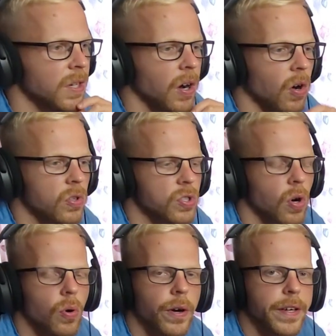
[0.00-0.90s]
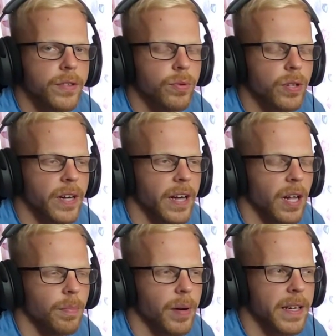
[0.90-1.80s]
Also, it will
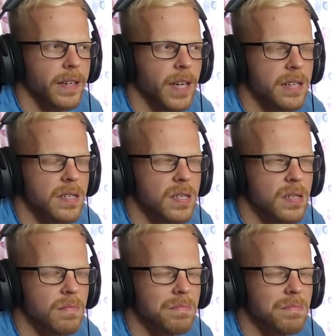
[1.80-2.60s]
help, I guess,